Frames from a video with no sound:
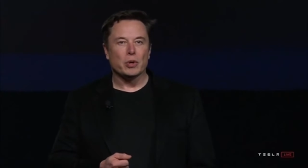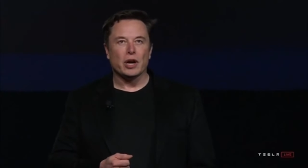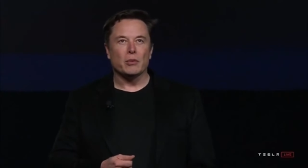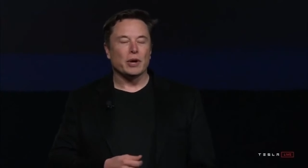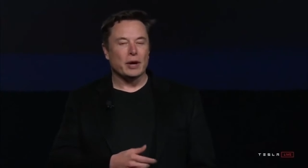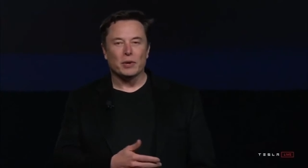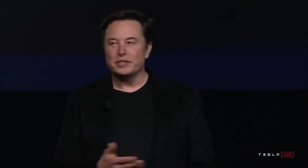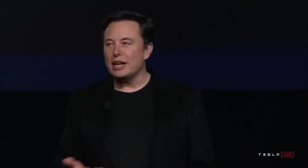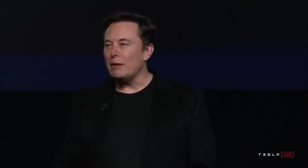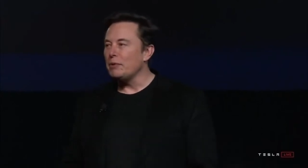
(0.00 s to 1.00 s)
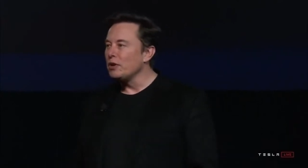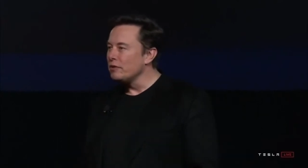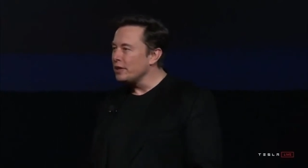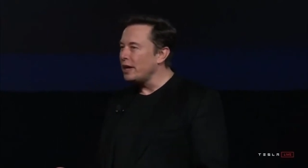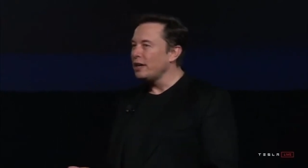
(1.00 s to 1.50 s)
Uh, what, what has happened
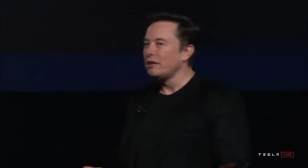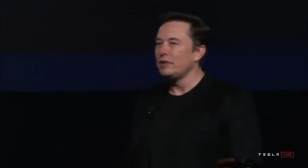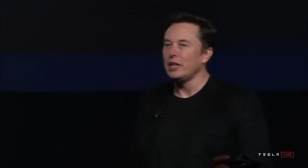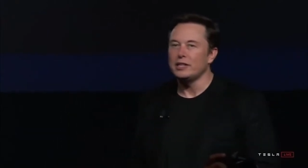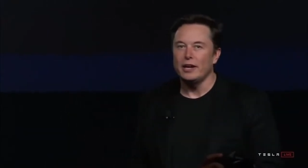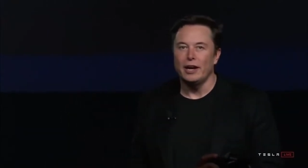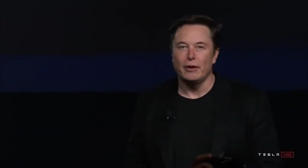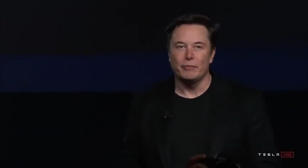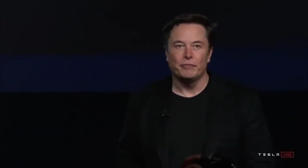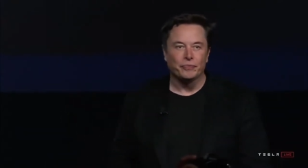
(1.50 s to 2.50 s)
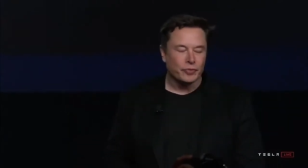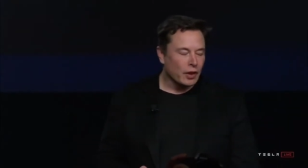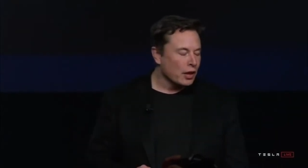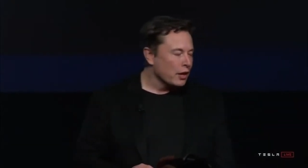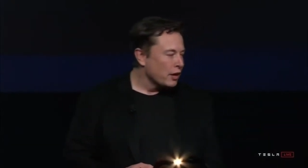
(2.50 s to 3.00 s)
over that intervening time?
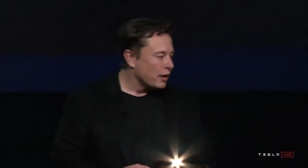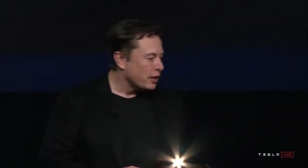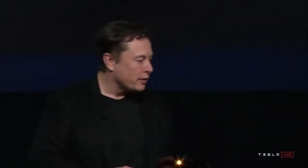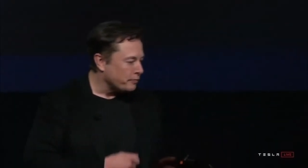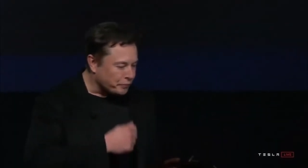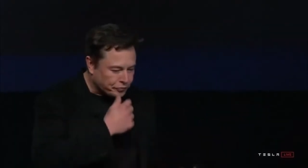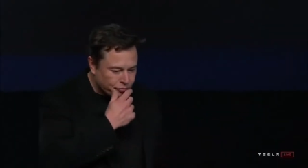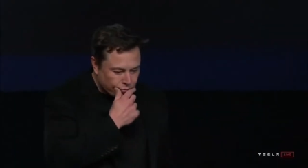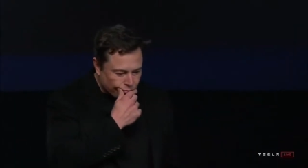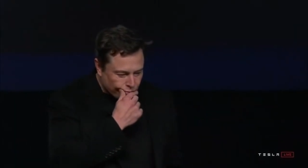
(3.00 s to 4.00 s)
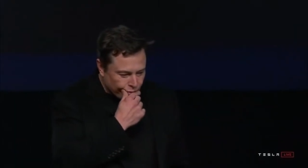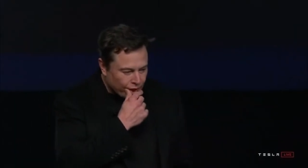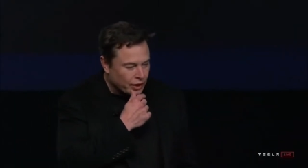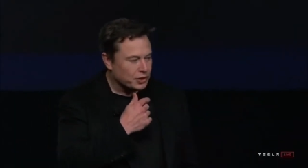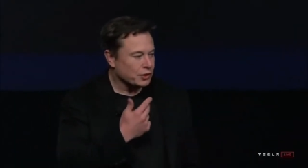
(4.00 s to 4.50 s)
Um,
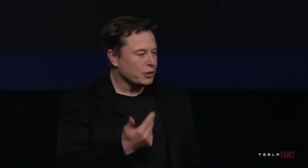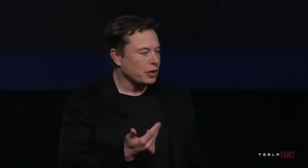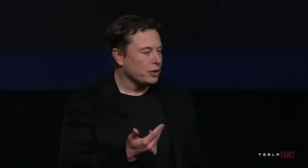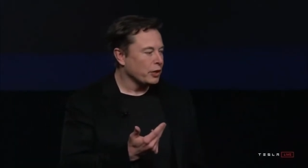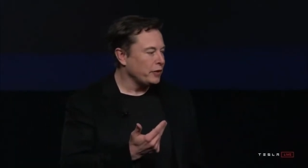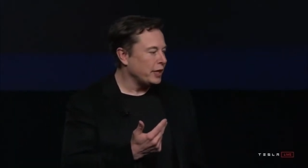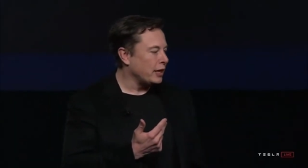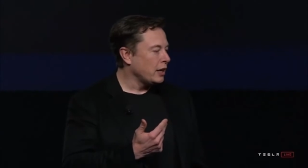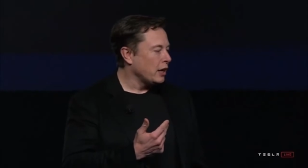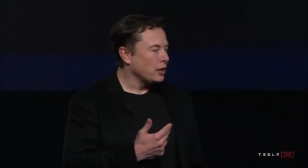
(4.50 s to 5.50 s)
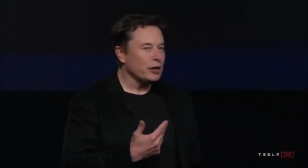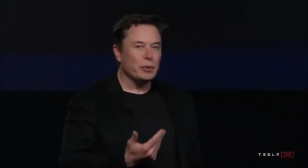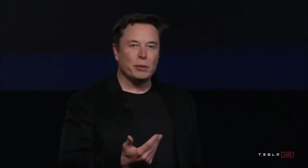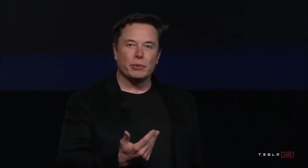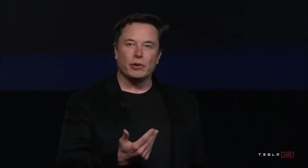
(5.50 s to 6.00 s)
you know, because it occurred to me that a lot
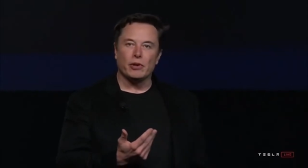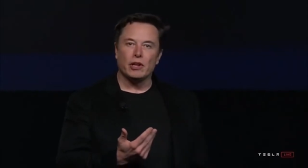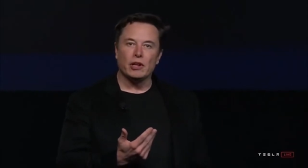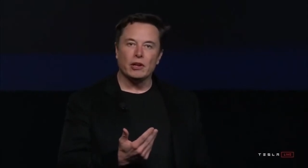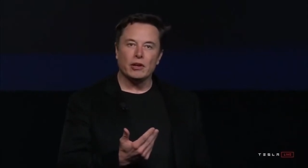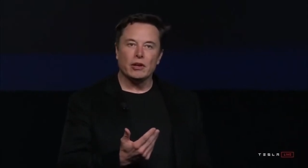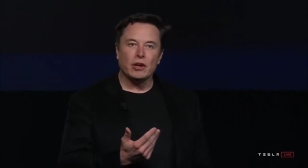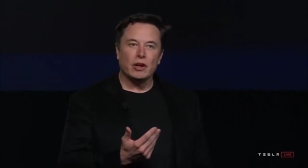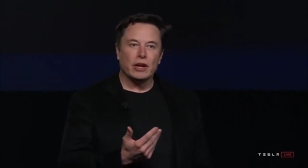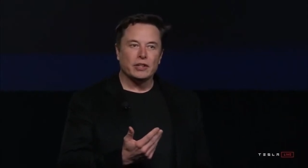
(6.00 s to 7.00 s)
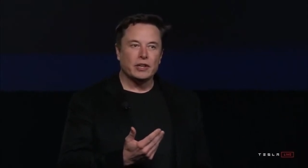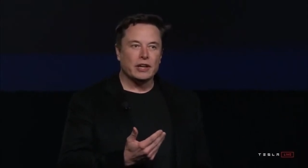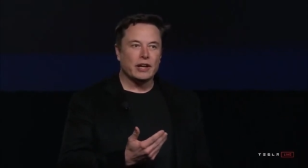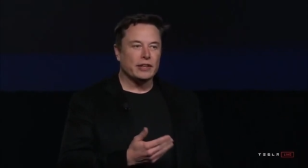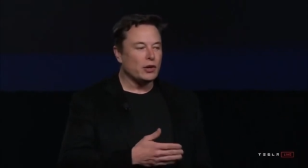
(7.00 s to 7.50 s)
of people,
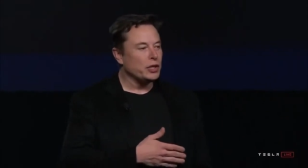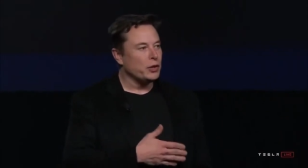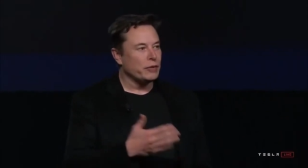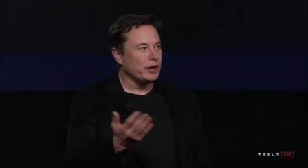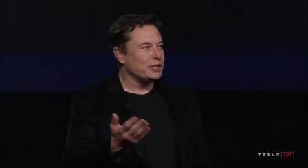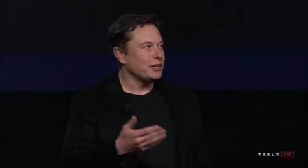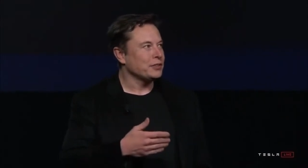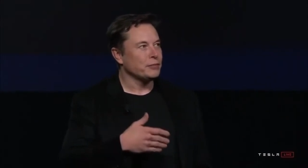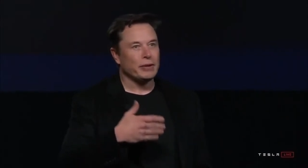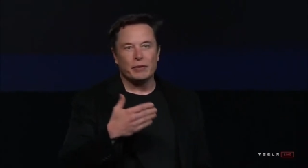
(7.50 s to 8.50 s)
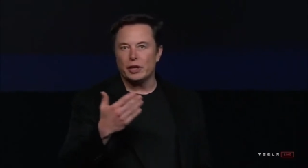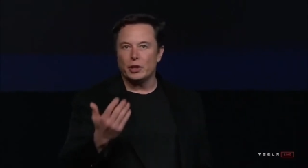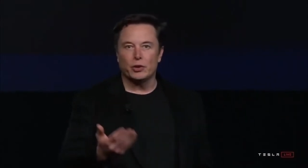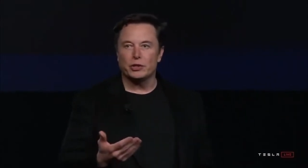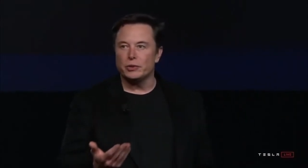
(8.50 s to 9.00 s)
they only heard about Tesla maybe a
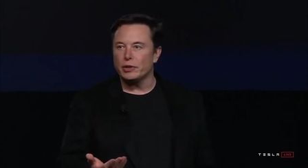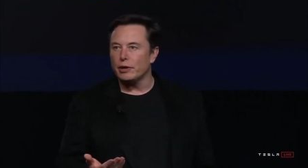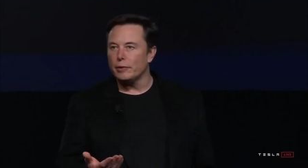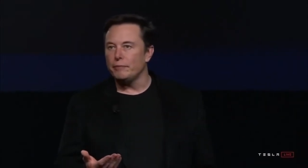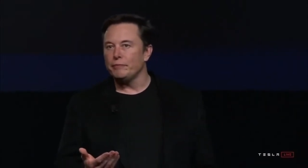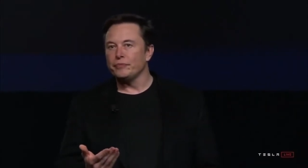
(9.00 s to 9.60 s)
year or two ago.